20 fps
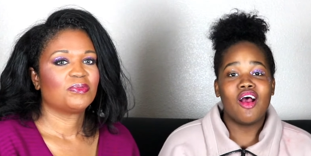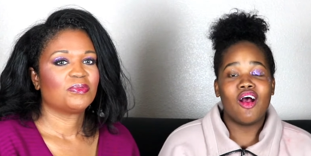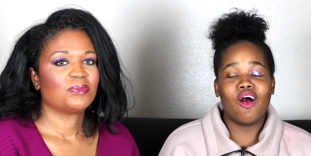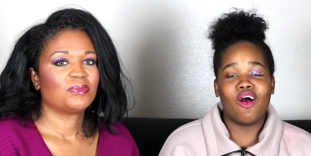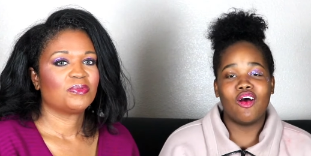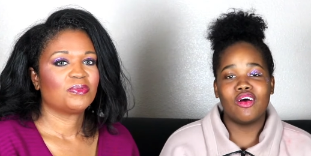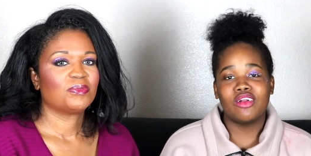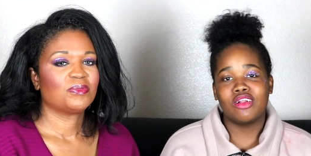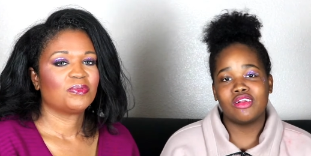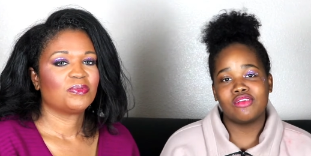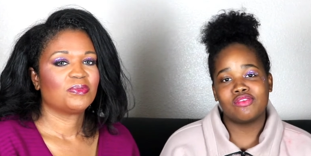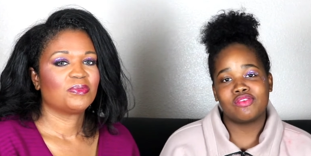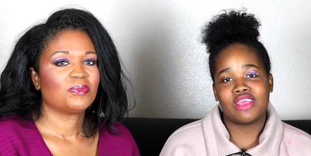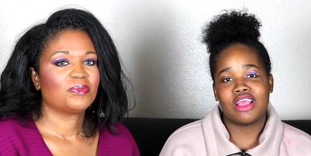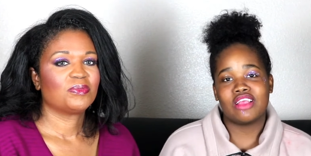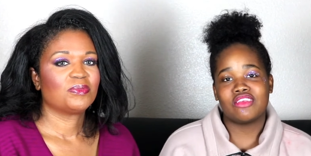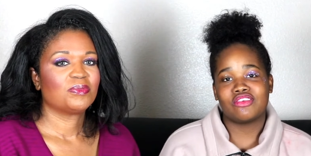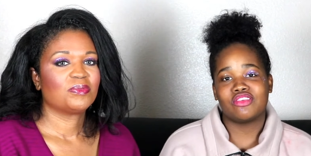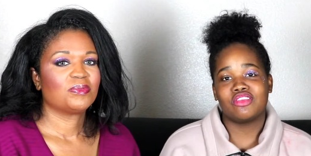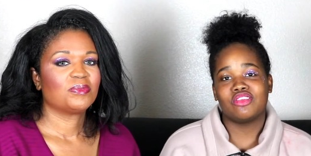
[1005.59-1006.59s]
Speaker 1: all
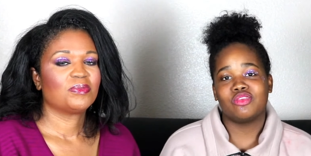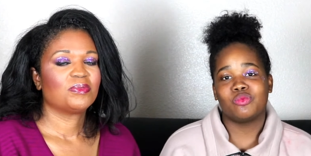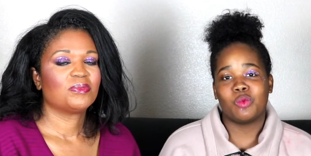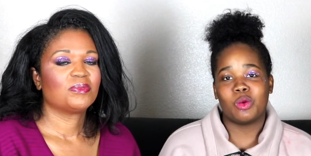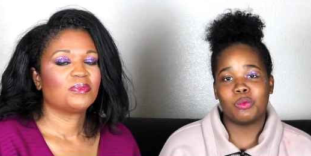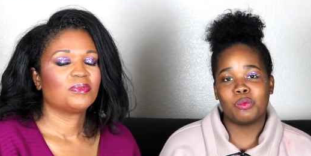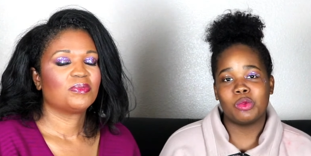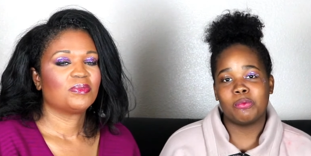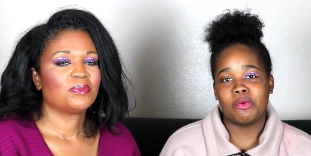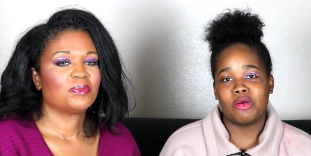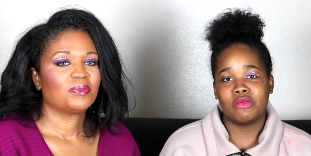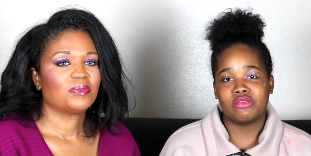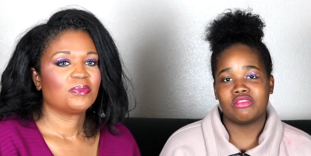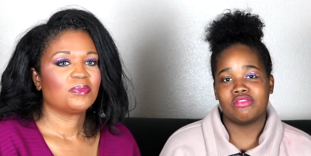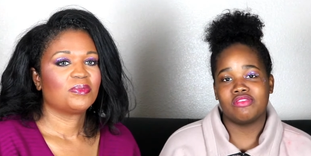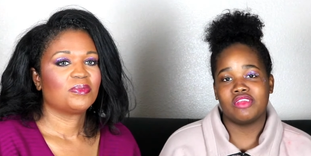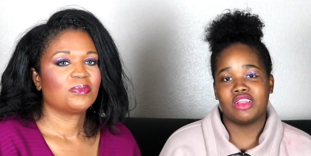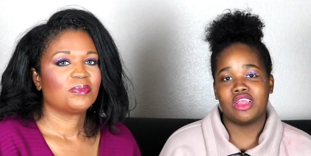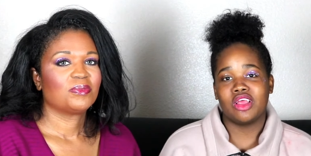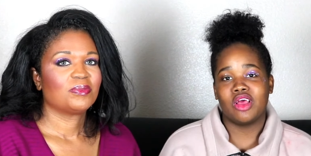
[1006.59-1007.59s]
notifications when we
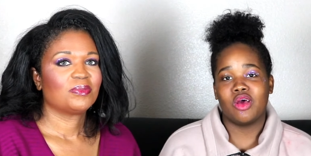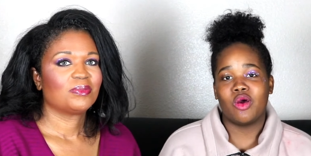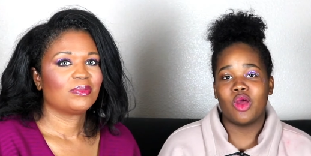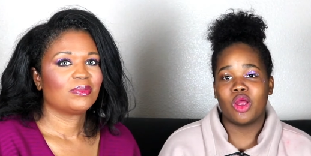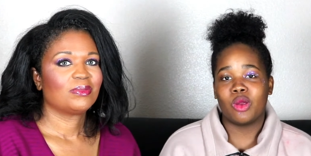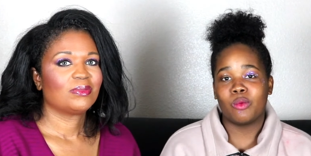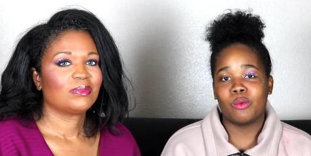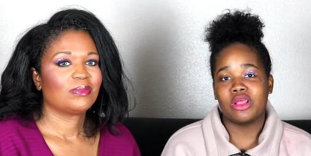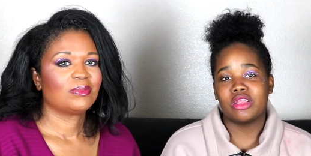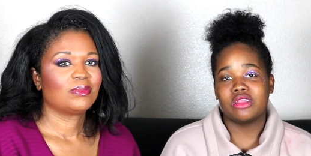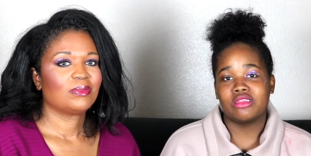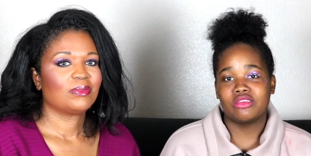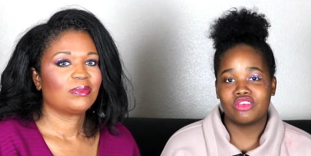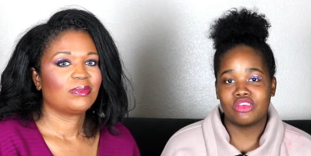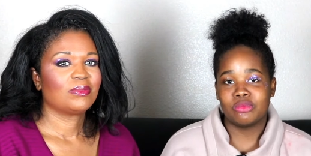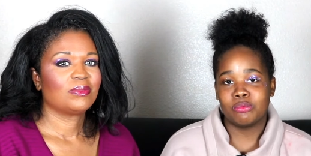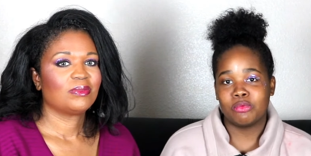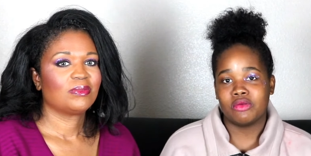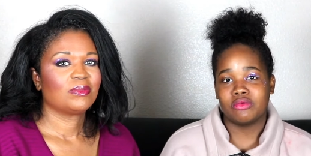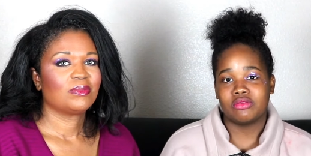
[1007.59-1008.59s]
post a video or when
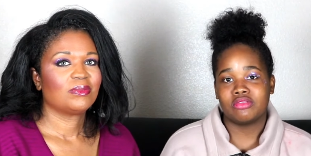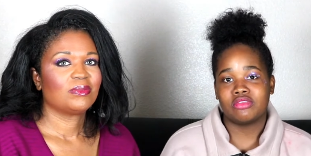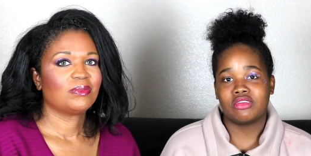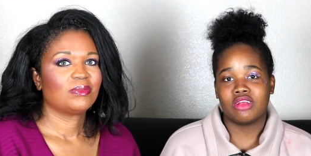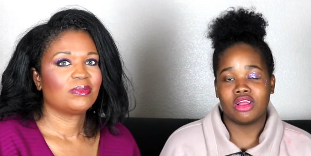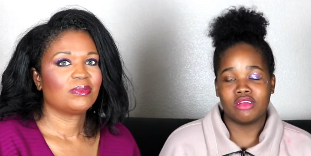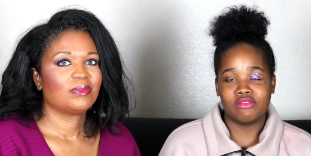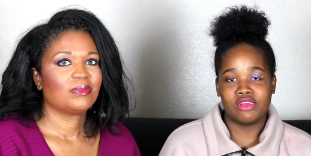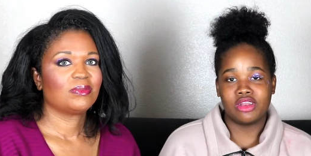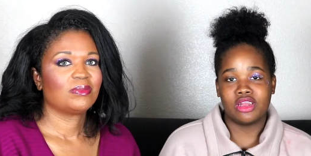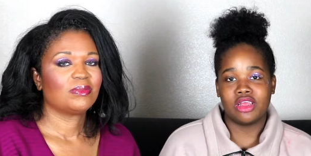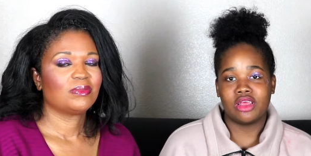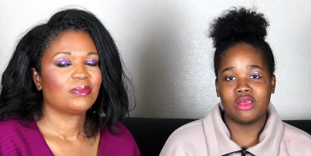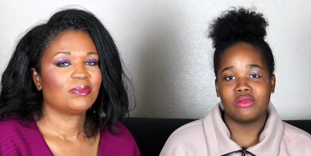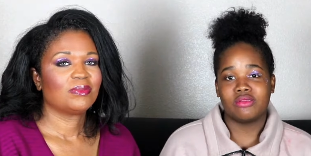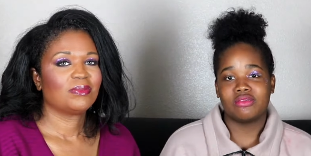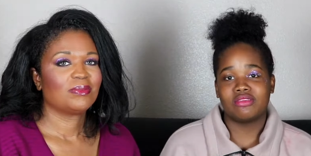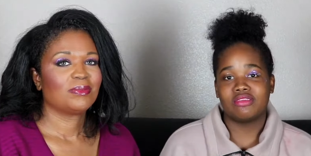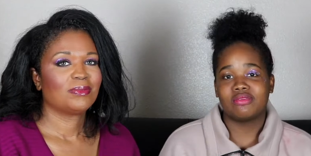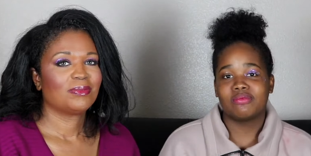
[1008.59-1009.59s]
she posts her
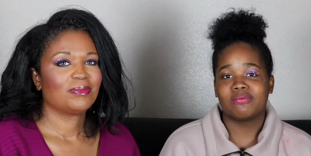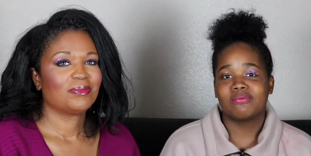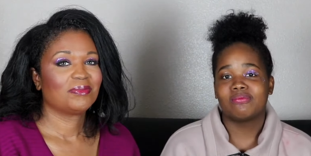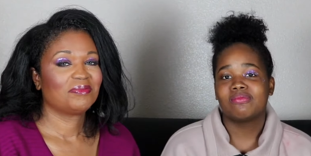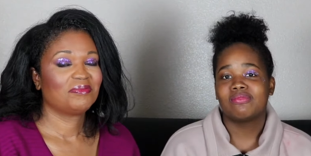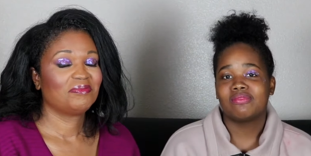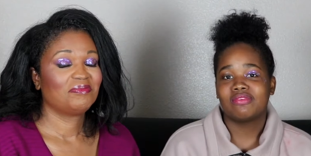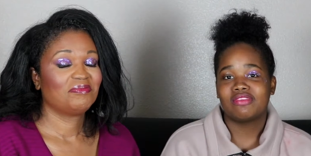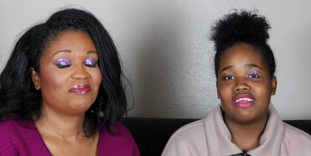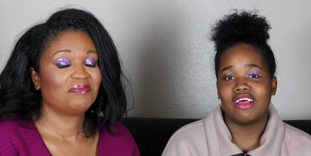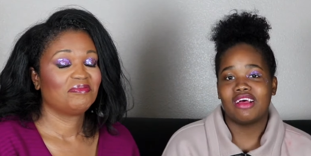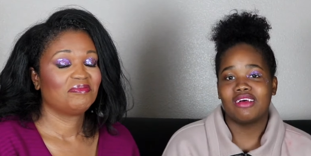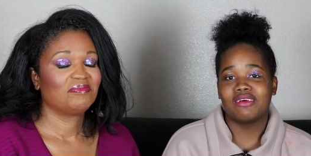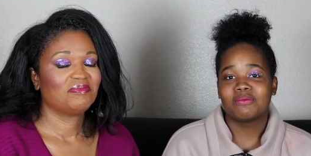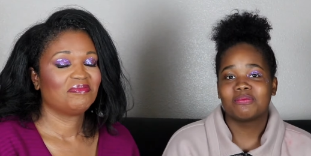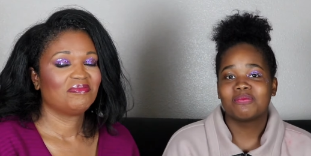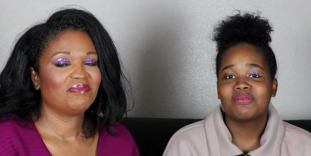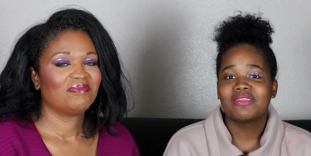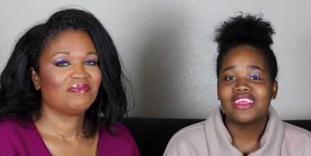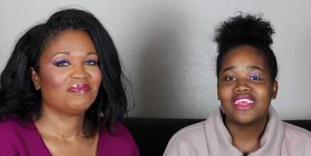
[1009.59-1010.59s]
videos. So,
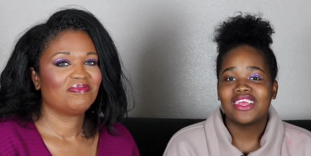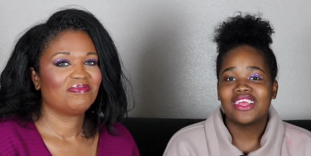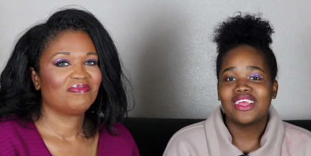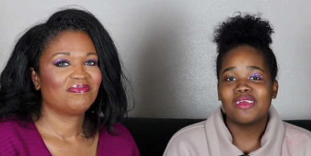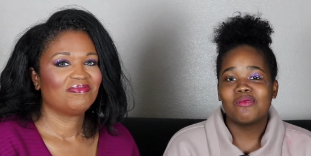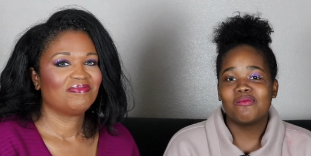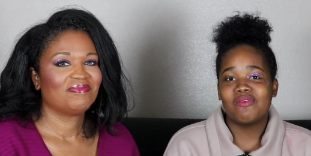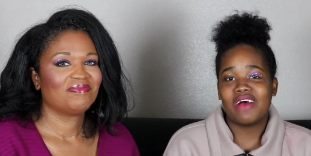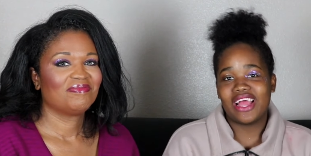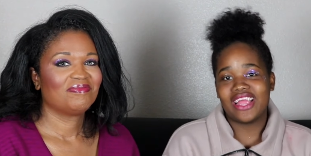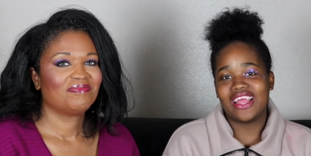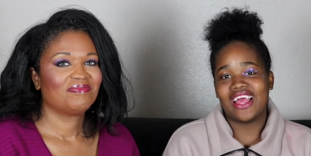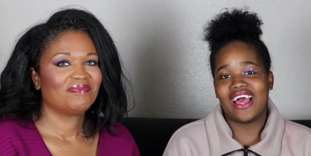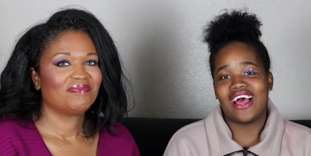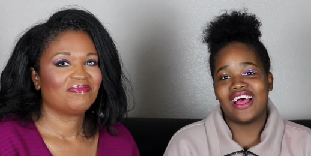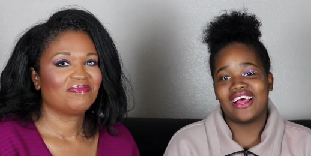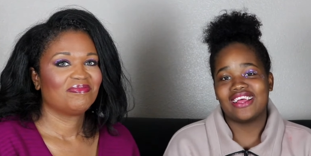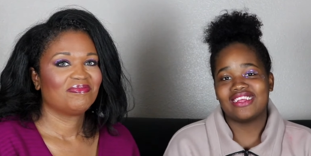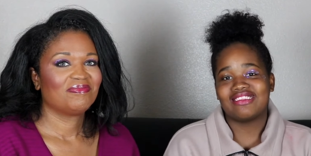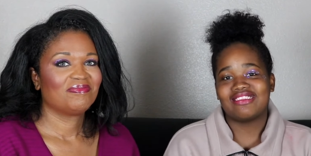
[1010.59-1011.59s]
bye,
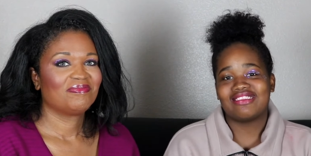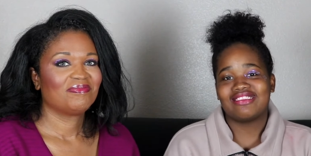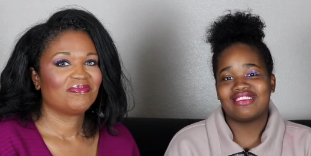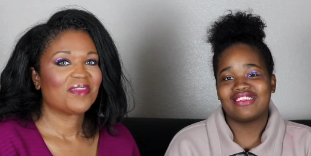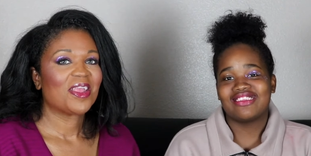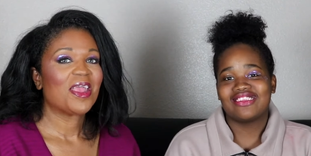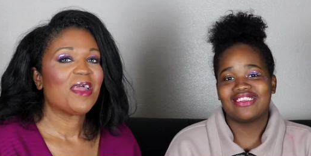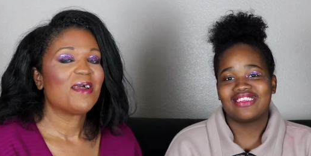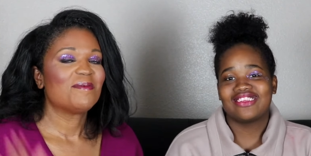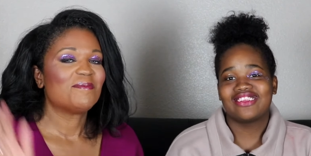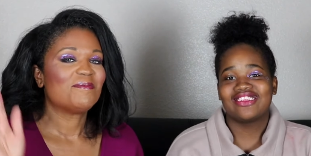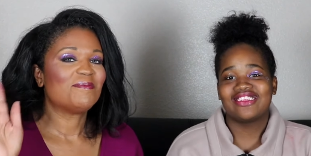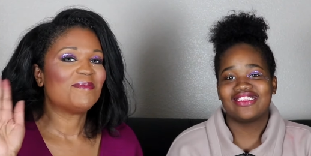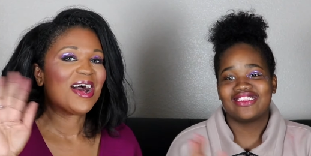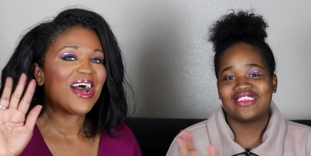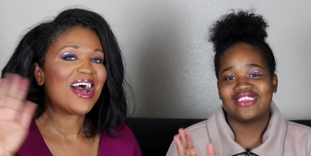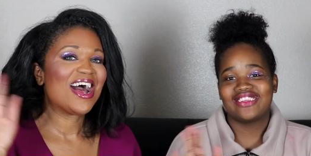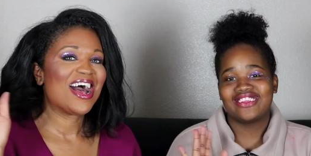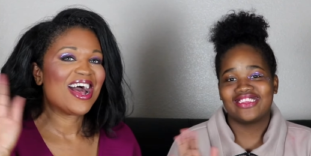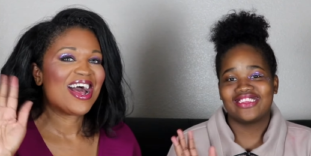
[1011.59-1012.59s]
guys.
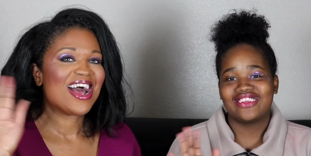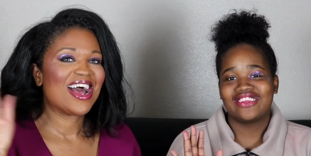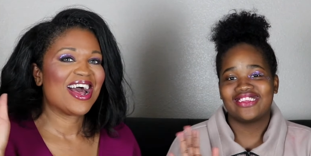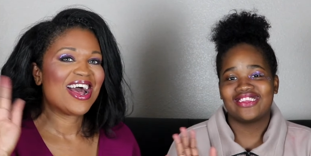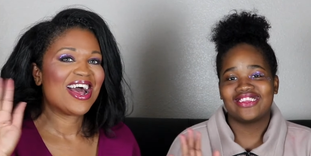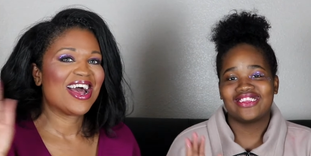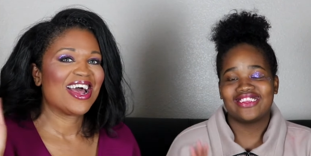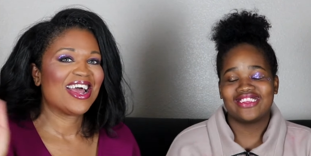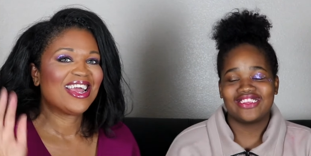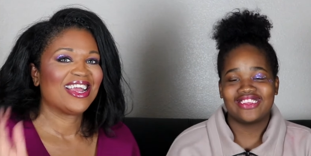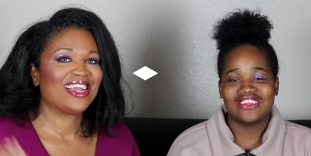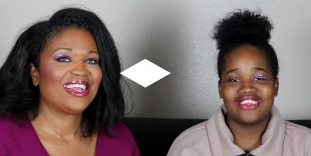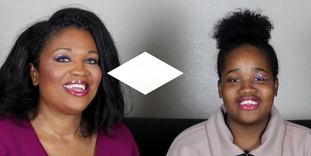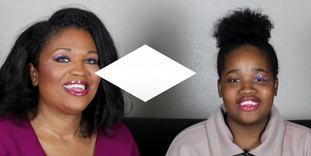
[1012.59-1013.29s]
Speaker 2: Bye.